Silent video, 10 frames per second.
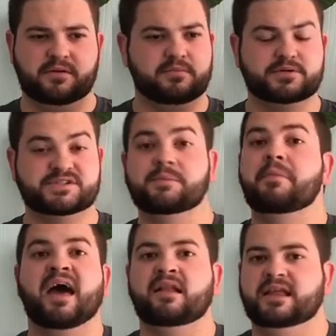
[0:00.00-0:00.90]
most
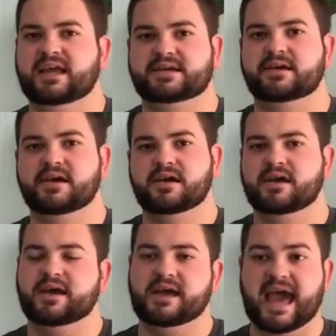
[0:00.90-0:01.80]
compelling
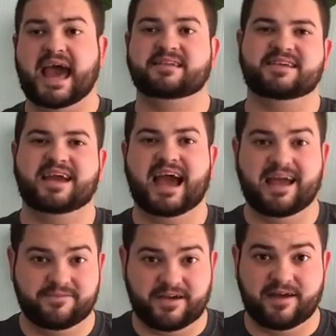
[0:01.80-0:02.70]
acting I
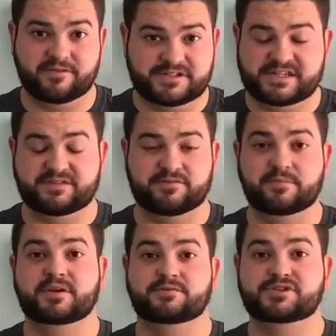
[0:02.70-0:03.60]
have ever seen from
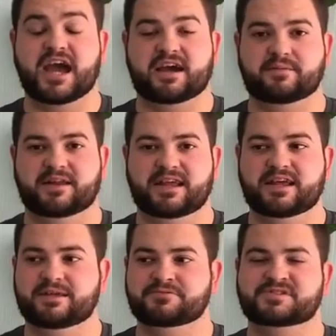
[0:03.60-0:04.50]
Hugh Jackman.
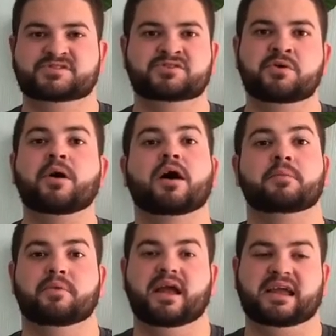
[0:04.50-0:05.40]
It was so
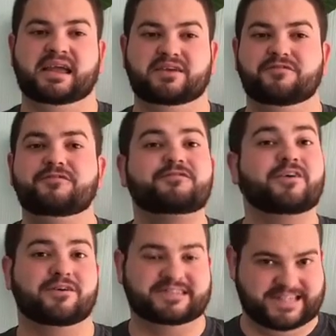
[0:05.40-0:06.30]
heartbreaking. You
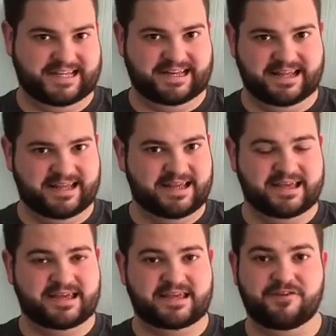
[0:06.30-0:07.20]
felt it.
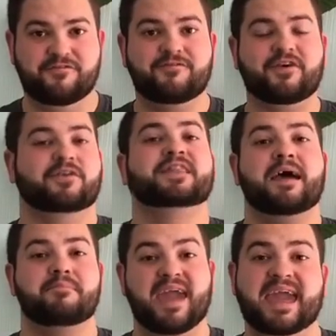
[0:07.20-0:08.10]
You felt
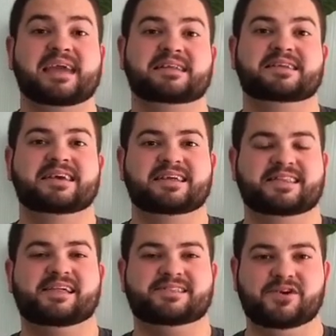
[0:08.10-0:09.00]
that pain
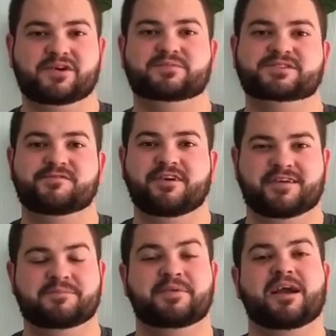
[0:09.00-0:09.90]
that Logan was
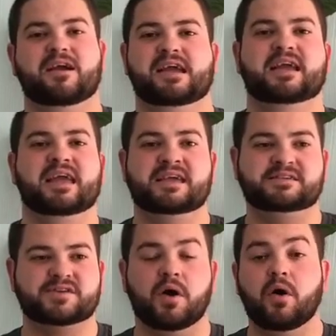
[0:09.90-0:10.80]
feeling burying
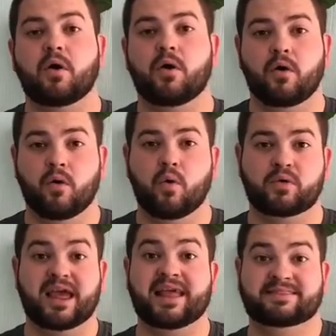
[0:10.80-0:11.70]
his
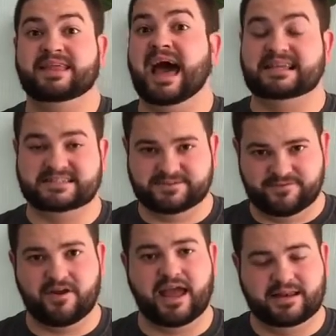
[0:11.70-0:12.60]
old and last
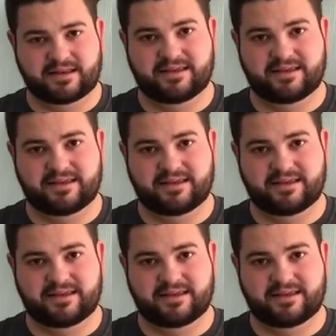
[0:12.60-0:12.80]
friend.